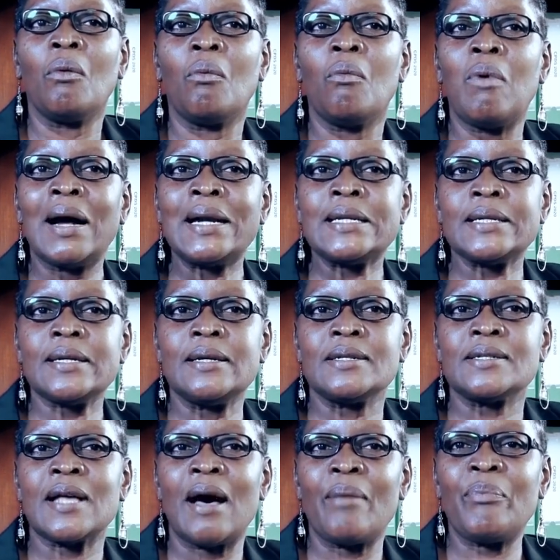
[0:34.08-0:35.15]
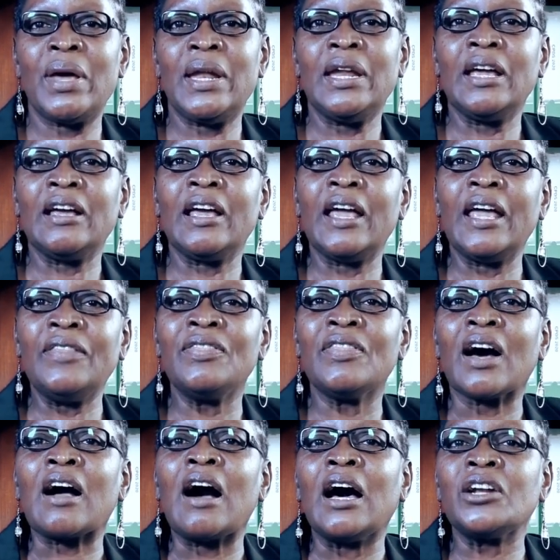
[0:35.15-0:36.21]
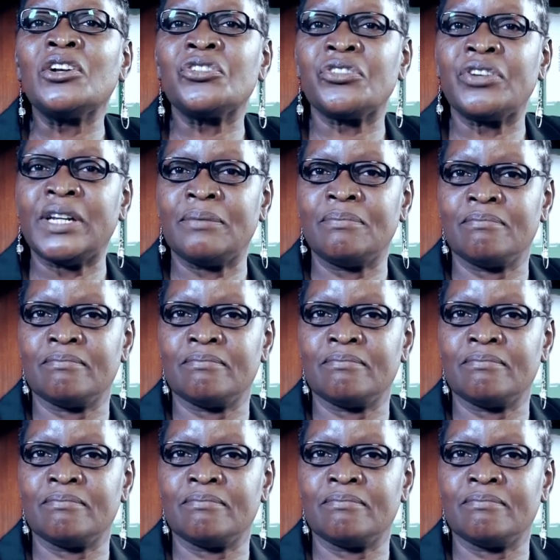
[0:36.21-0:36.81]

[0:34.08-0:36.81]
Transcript: what is happening in the country.